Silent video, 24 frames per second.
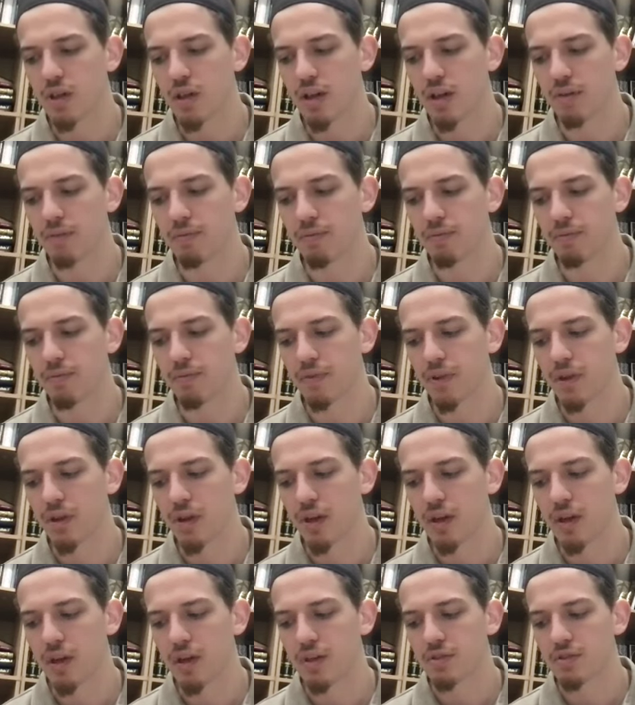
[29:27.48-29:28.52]
Um,
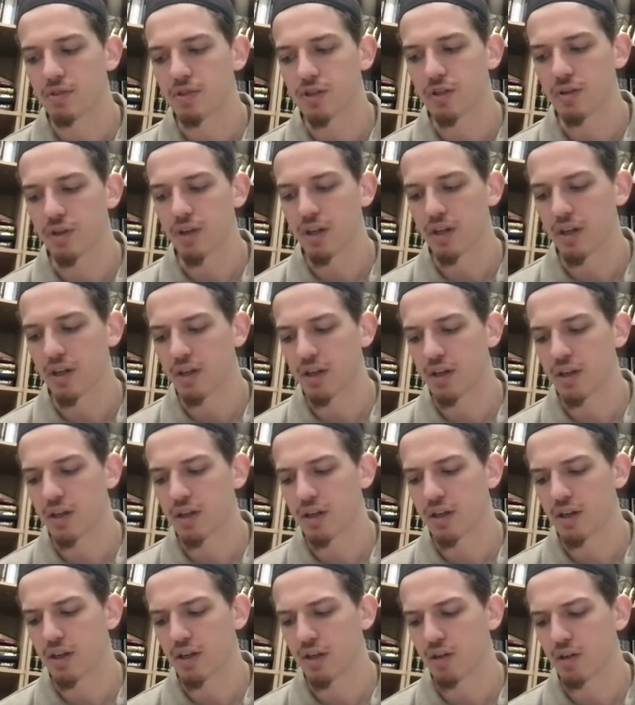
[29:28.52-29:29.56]
so
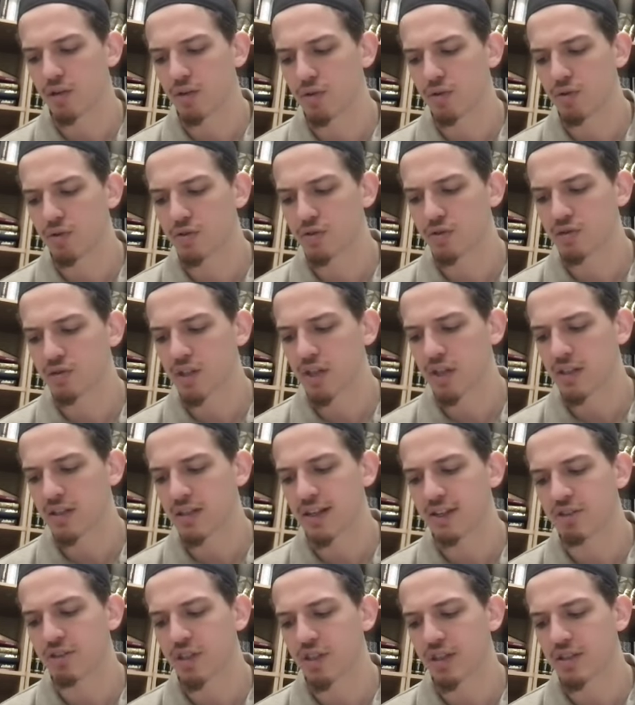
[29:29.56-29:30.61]
it includes like
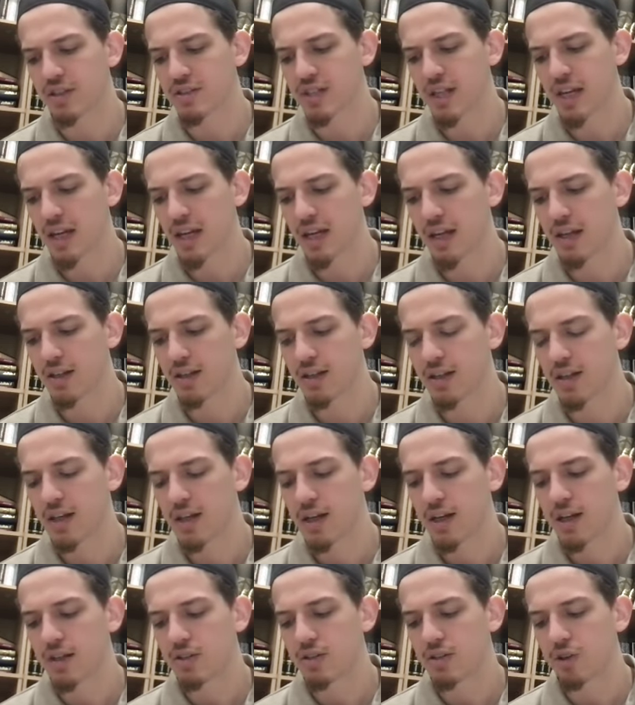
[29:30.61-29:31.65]
Tajikistan,
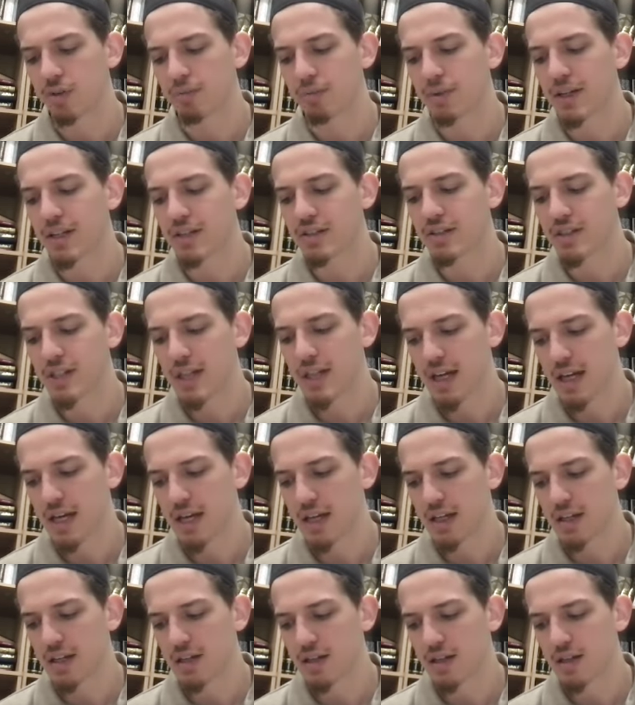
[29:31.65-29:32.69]

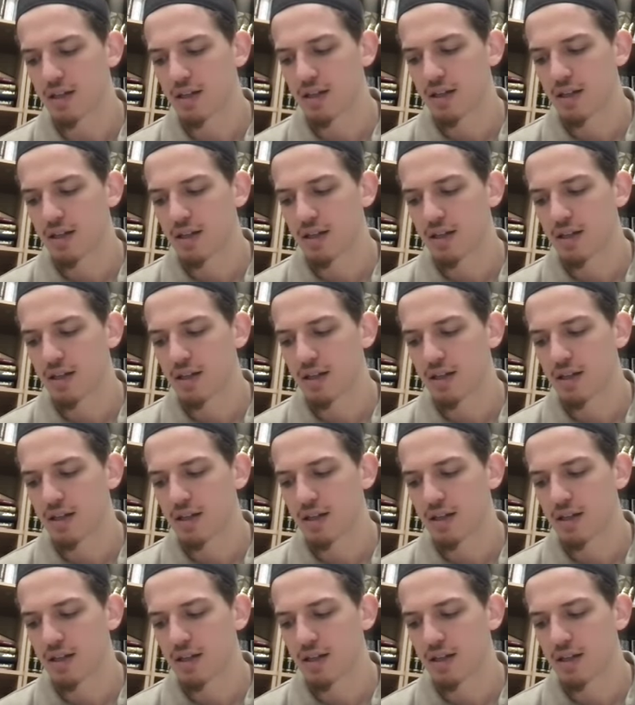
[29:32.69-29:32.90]
Turkmenistan,